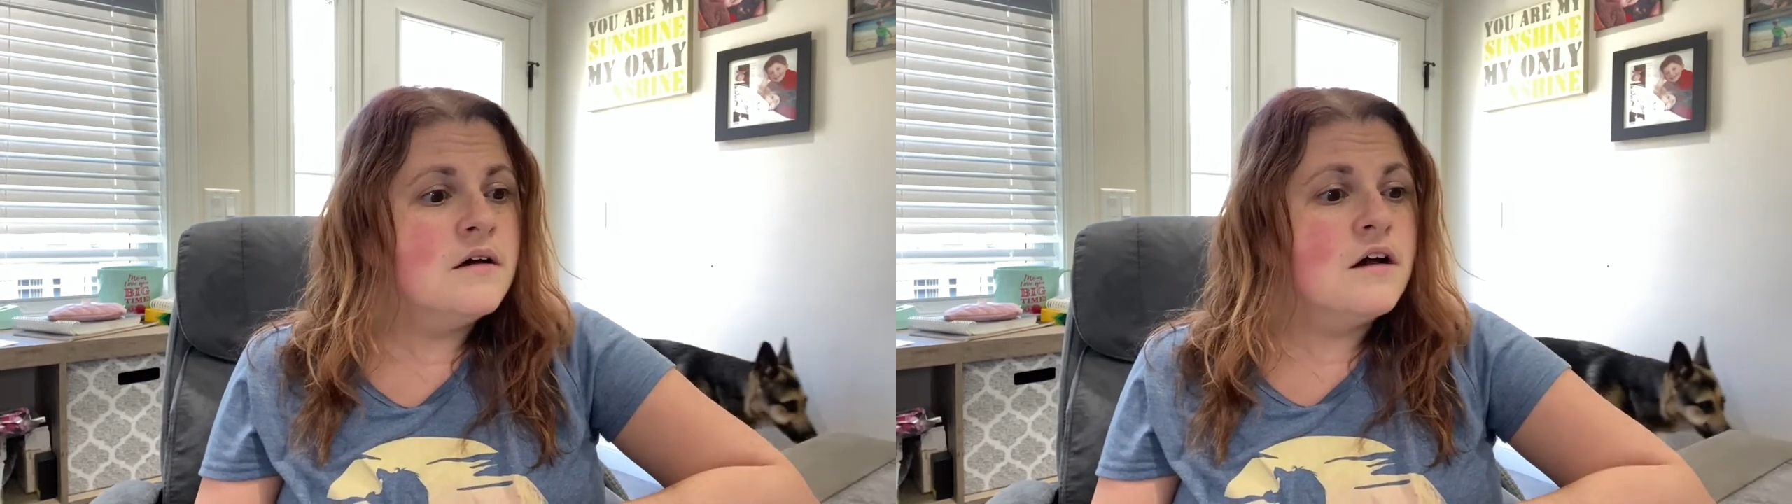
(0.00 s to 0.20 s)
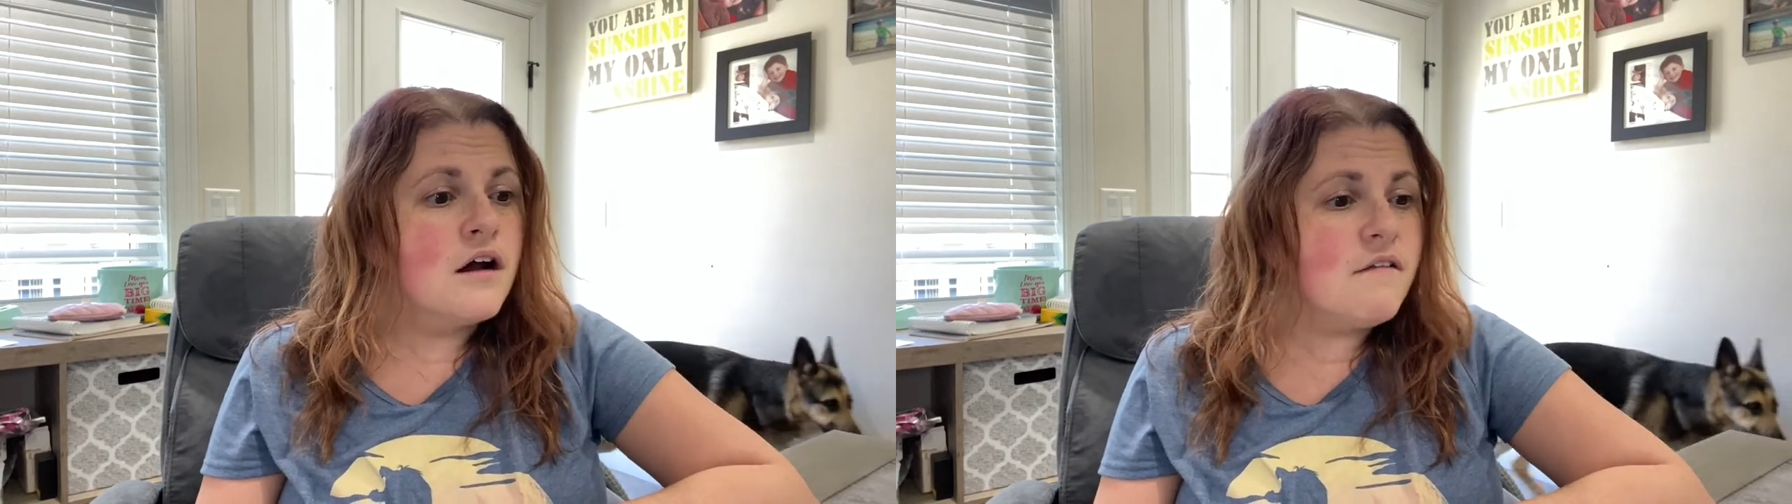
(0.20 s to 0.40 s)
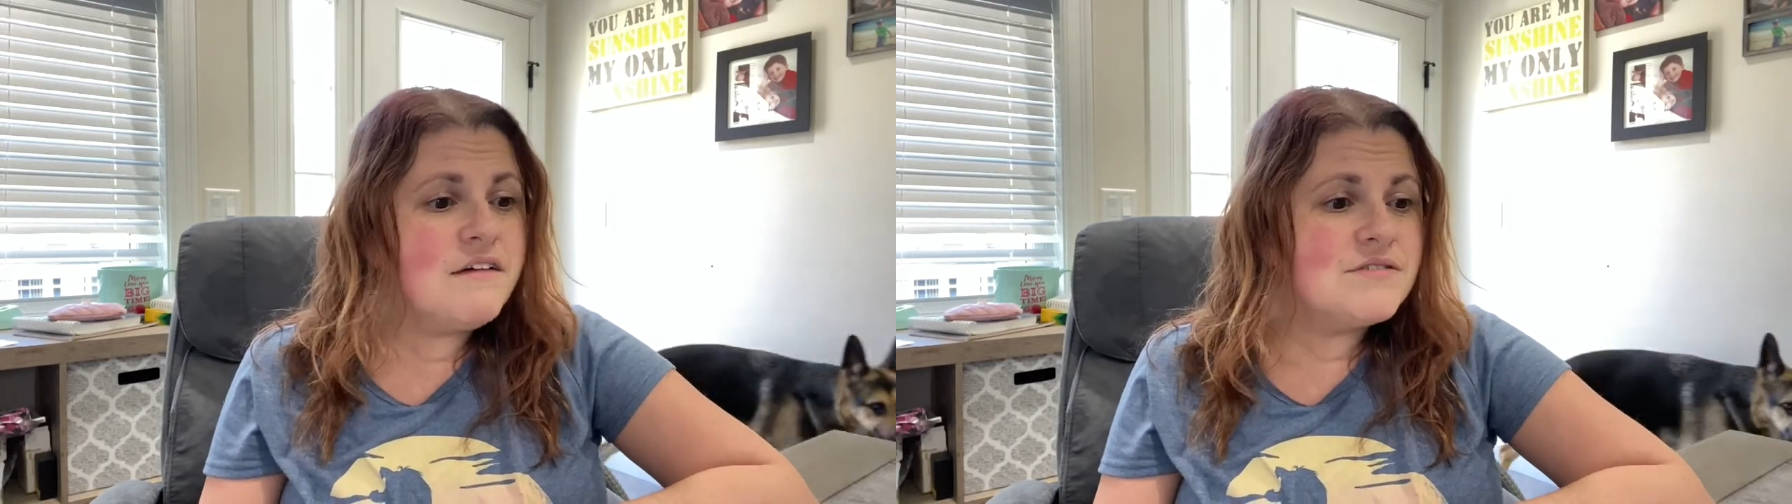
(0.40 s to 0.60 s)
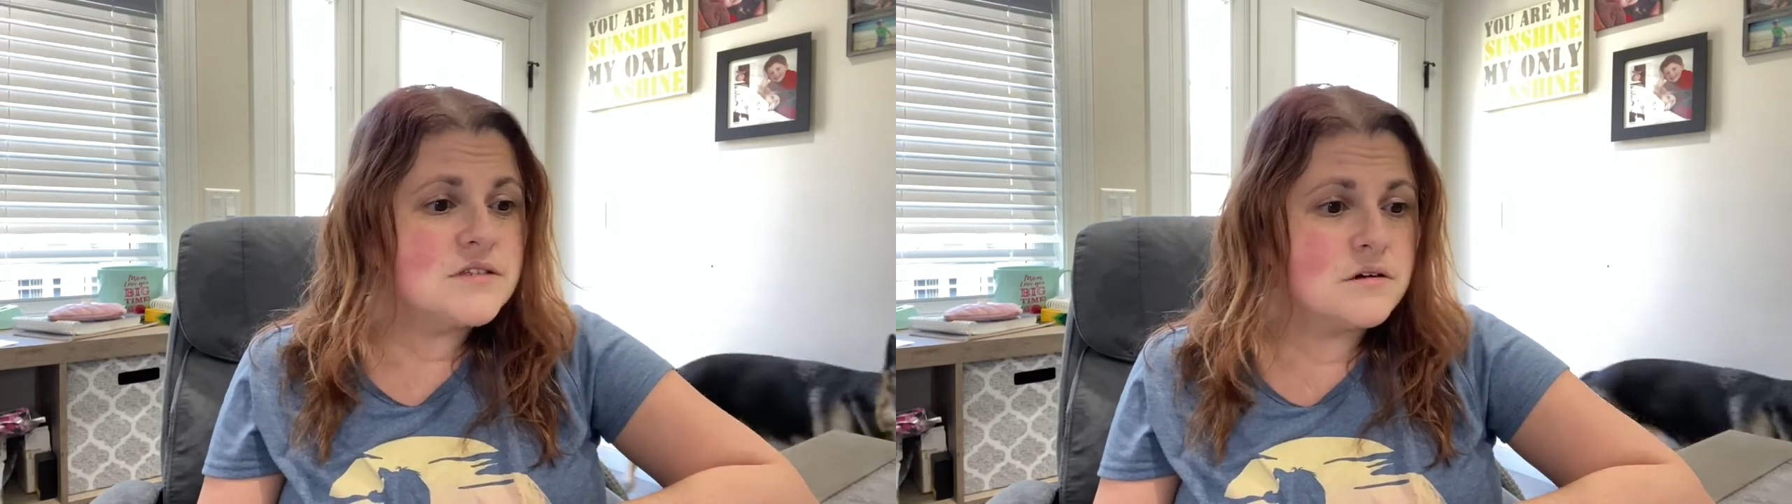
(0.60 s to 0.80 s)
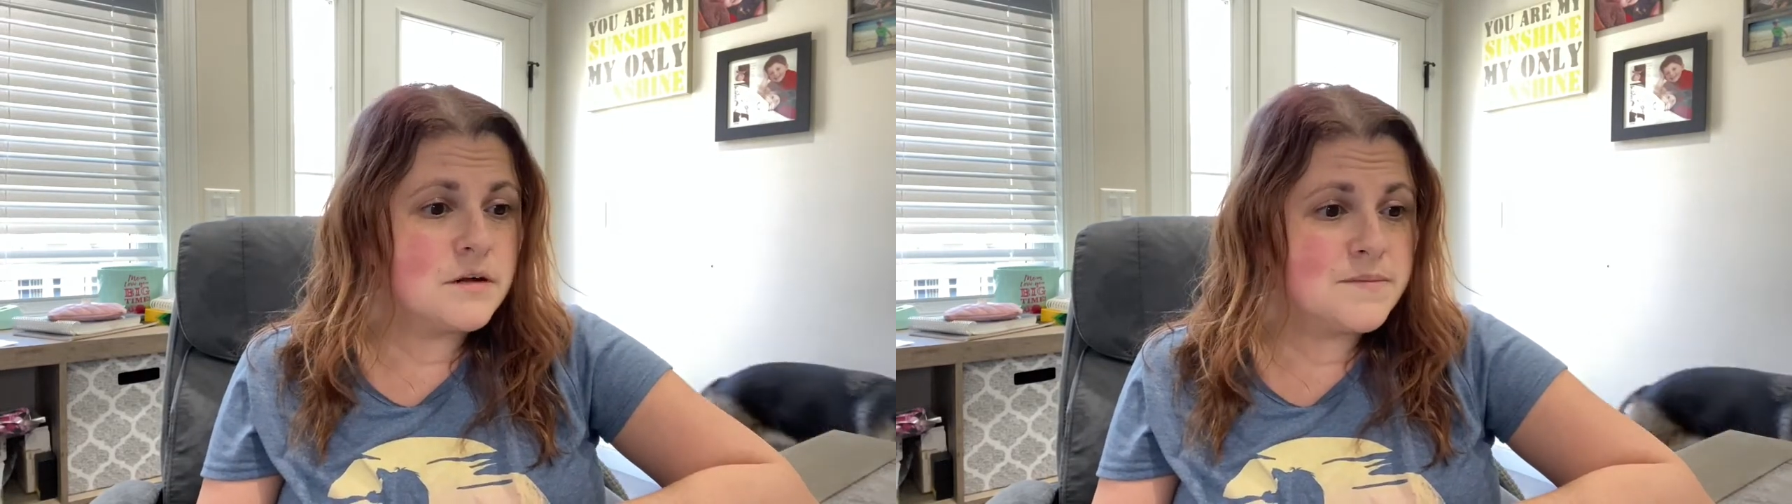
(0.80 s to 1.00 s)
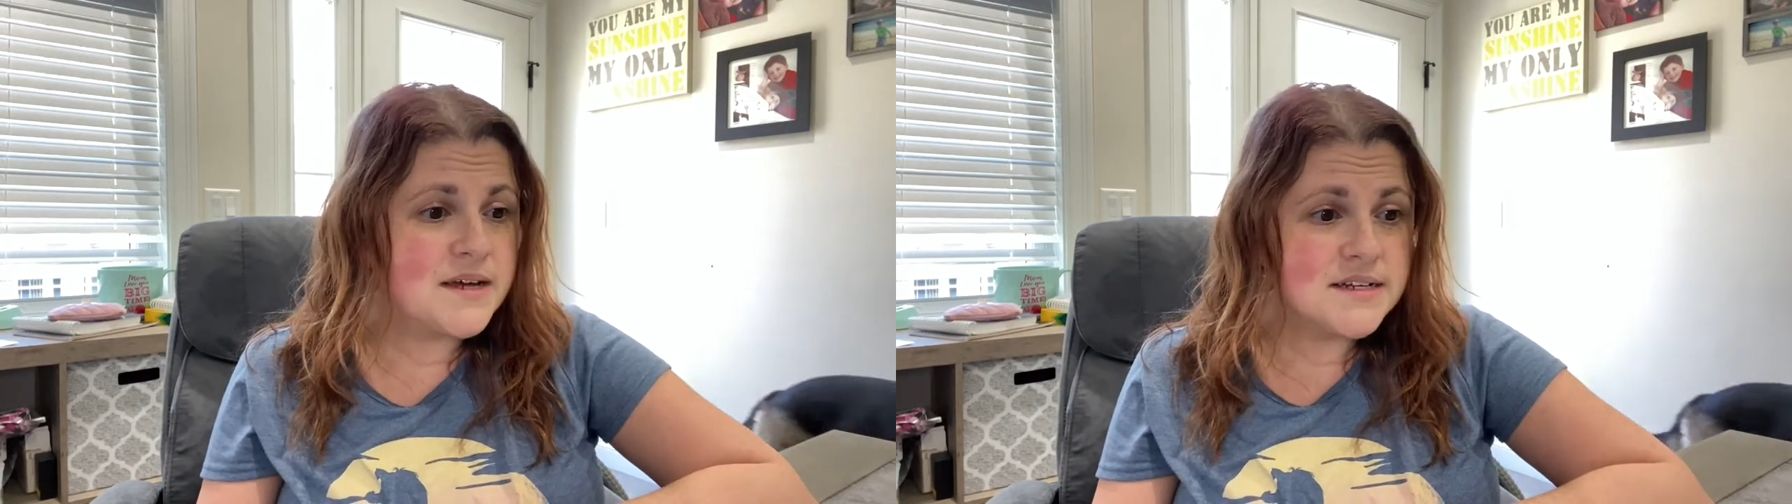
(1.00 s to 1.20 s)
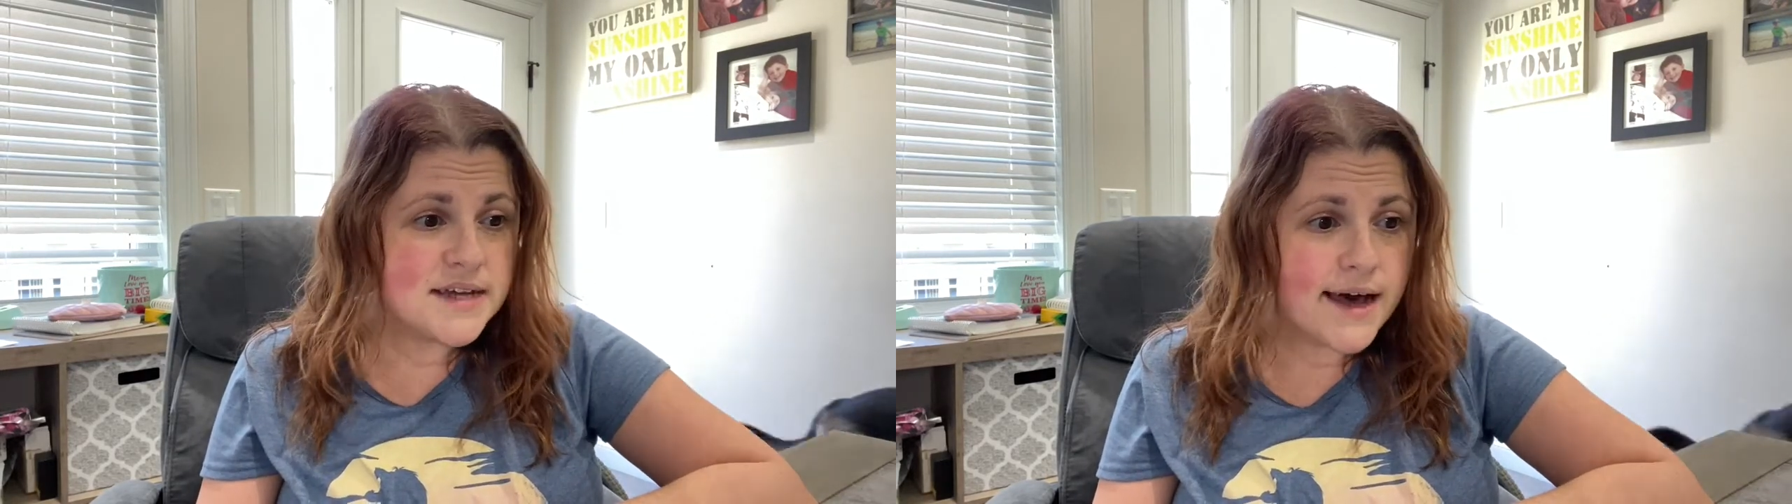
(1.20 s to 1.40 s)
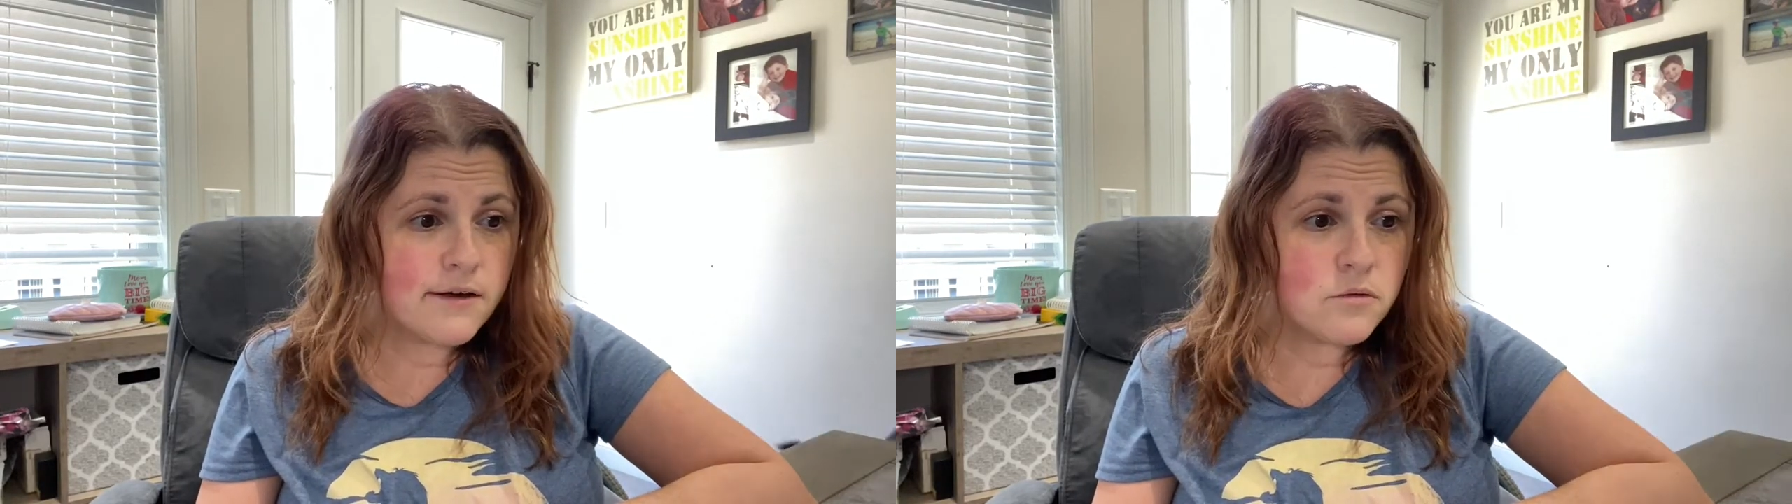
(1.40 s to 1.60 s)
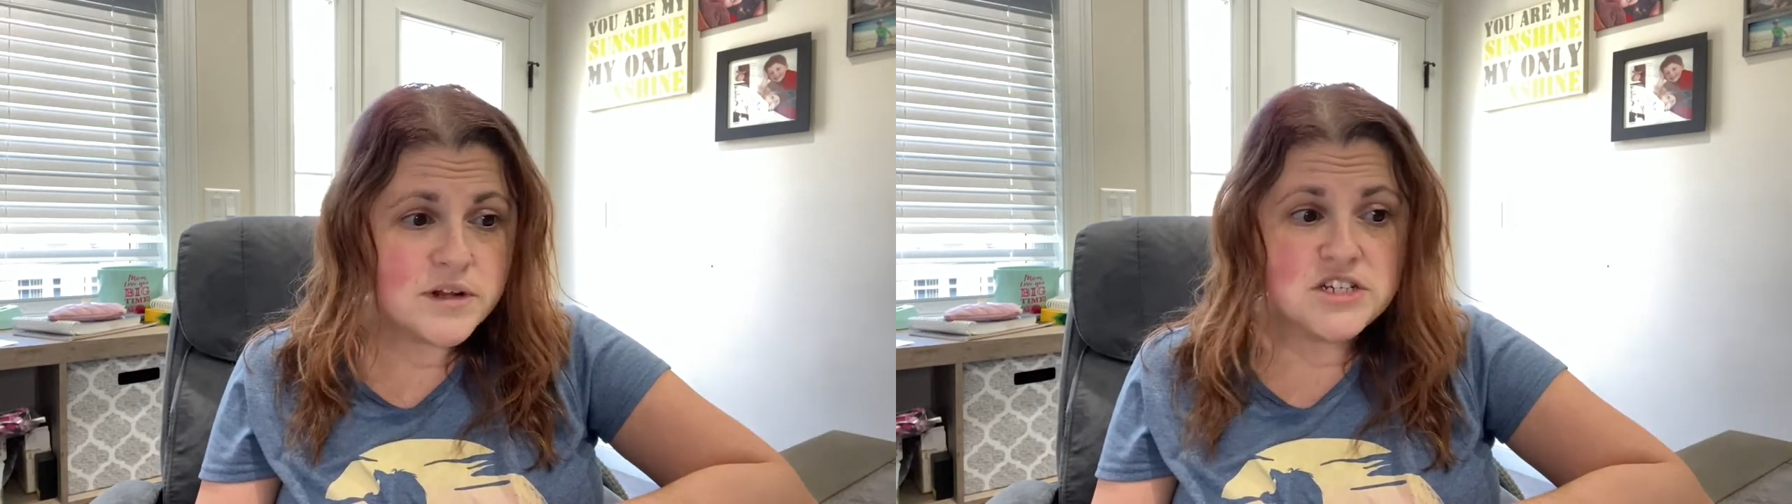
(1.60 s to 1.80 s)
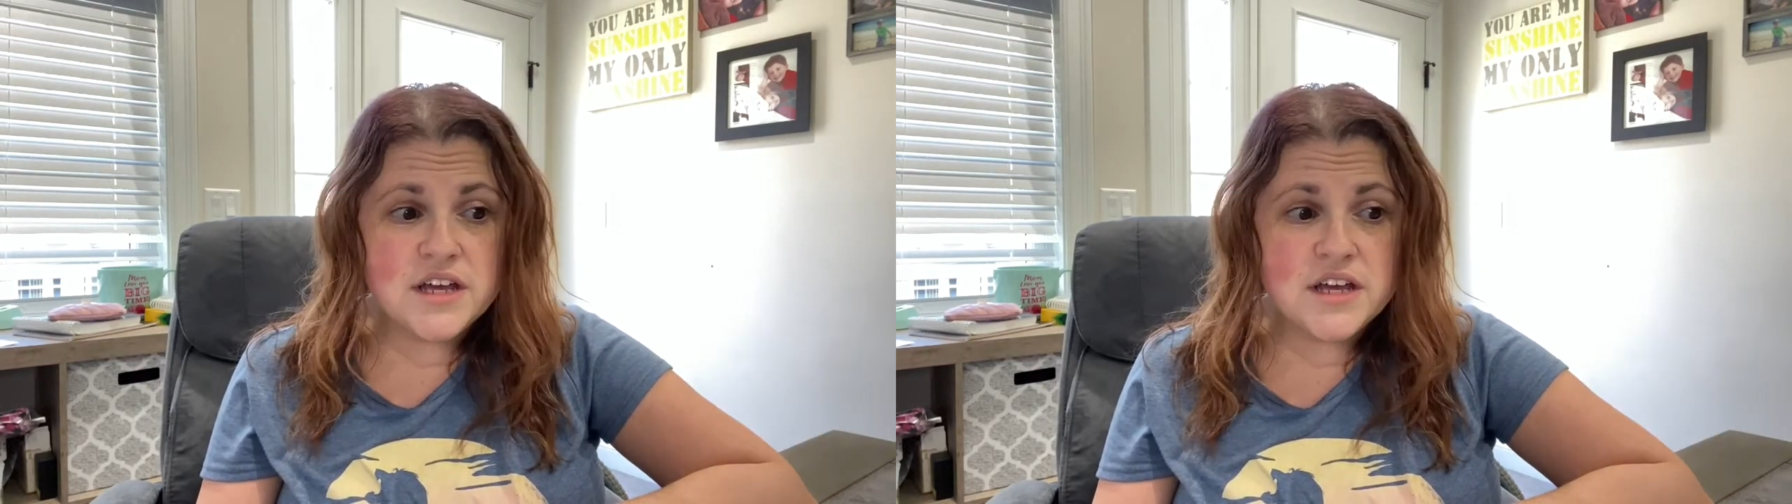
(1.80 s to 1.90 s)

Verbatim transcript: Her life is turned upside down when she